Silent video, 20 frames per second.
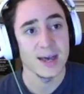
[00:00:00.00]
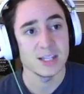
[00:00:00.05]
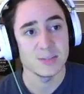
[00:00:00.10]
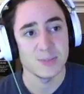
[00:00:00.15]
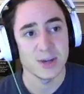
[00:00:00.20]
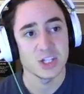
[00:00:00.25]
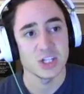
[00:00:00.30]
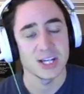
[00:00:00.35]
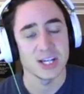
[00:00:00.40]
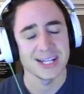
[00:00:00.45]

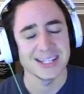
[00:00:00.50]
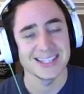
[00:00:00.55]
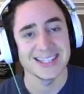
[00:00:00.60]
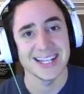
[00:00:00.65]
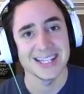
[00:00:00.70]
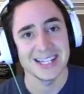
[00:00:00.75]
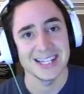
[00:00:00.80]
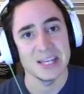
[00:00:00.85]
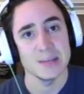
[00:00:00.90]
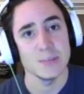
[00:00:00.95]
especially against
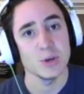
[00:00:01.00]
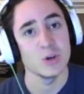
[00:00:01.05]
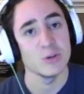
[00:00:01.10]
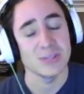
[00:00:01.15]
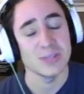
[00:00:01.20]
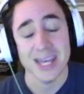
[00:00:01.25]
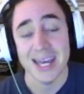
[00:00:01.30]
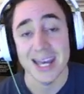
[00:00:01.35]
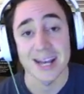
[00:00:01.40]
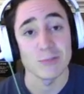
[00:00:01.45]
that Dema who's
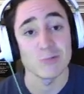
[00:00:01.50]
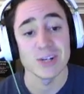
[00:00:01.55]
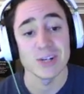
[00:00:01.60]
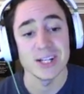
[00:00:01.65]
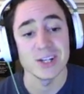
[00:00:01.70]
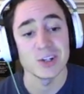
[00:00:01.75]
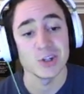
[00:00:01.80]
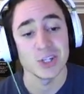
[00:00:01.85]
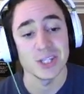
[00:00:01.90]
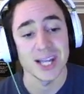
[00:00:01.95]
hitting
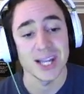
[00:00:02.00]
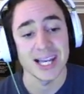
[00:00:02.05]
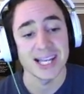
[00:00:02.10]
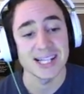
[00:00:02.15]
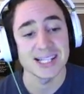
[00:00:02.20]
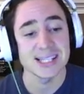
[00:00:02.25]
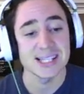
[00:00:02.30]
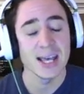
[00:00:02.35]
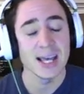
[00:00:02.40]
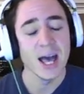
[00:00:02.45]
really good
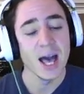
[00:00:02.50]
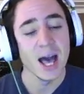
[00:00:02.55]
nades,